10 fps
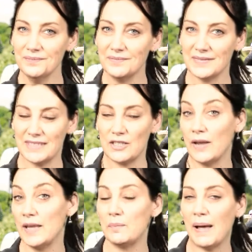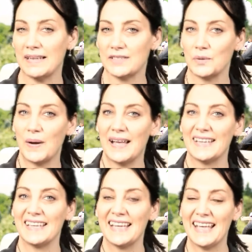So he'd passed
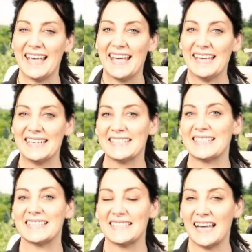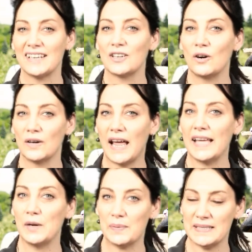away and his estate got
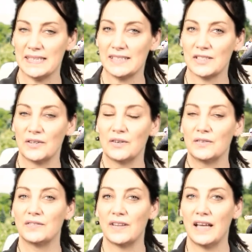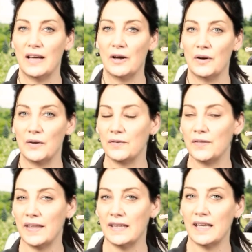80%
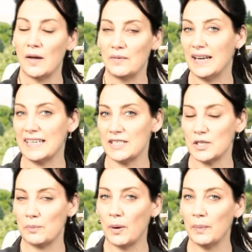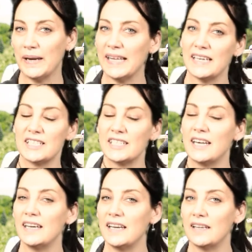of the relationship property, and
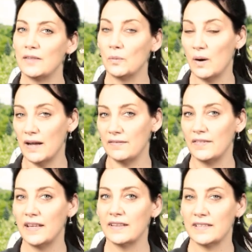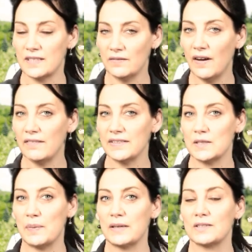she, the wife, the surviving
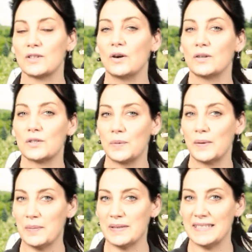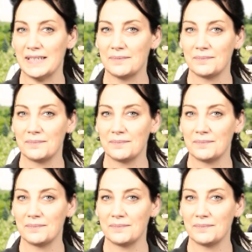spouse, got 20%,